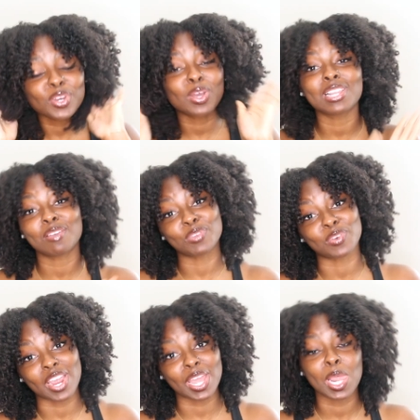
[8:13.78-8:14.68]
you know I love
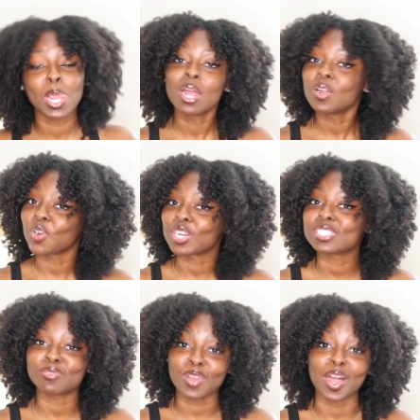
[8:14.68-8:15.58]
you, right?
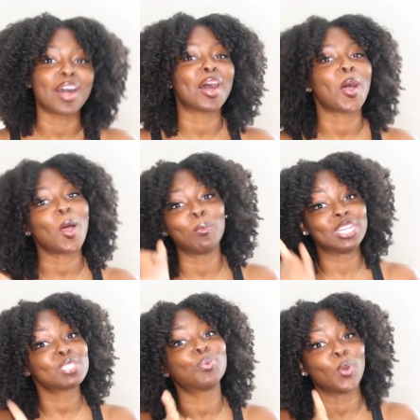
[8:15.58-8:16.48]
First of all, I'm
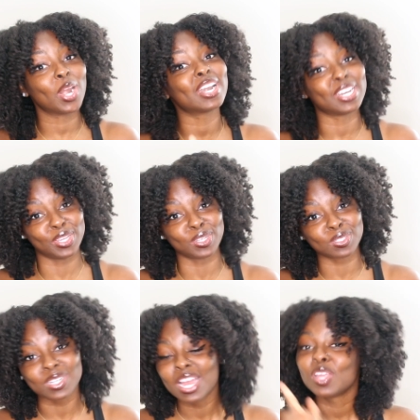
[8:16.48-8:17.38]
disappointed in
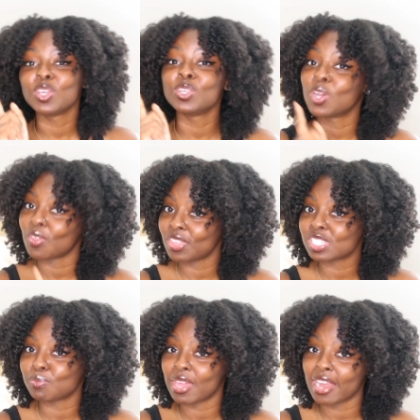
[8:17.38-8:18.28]
you. You know that
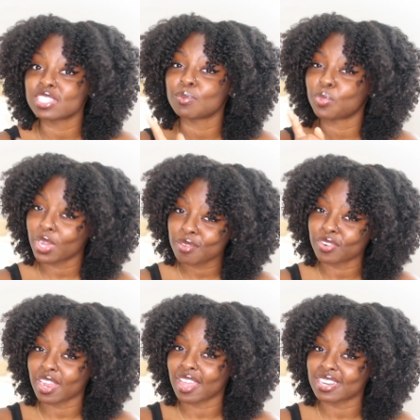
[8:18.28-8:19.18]
this man has a
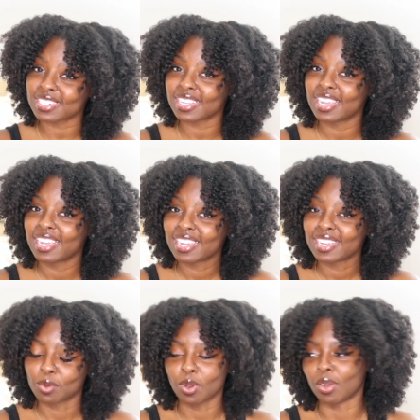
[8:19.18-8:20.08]
boyfriend.
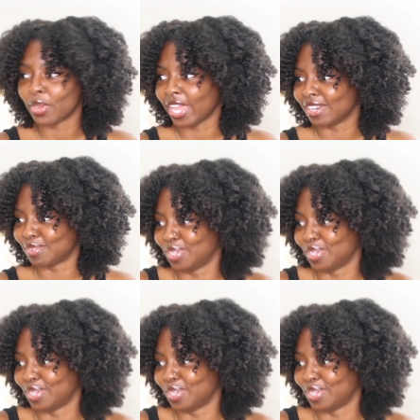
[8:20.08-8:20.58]
Oh, wait.